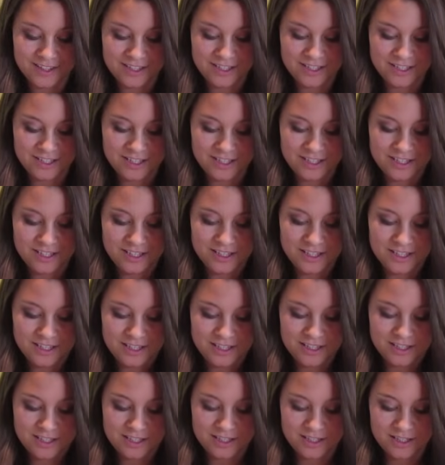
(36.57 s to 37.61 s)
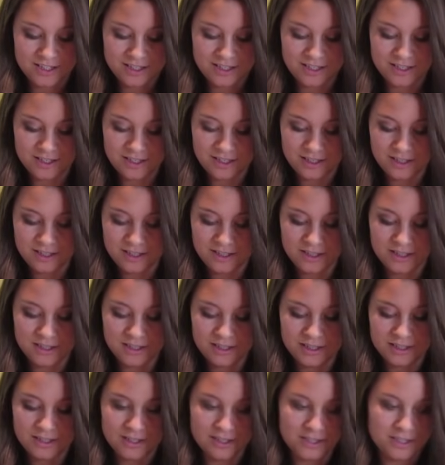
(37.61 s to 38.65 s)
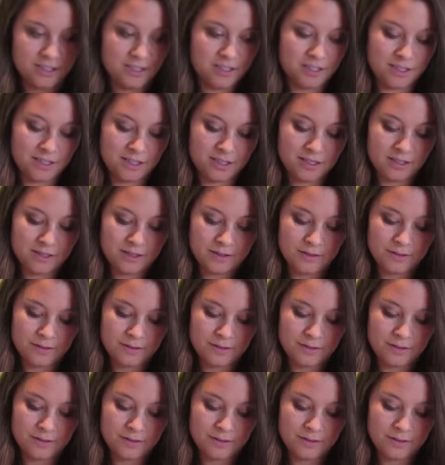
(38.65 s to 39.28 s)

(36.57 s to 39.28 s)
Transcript: No one is speaking in this clip.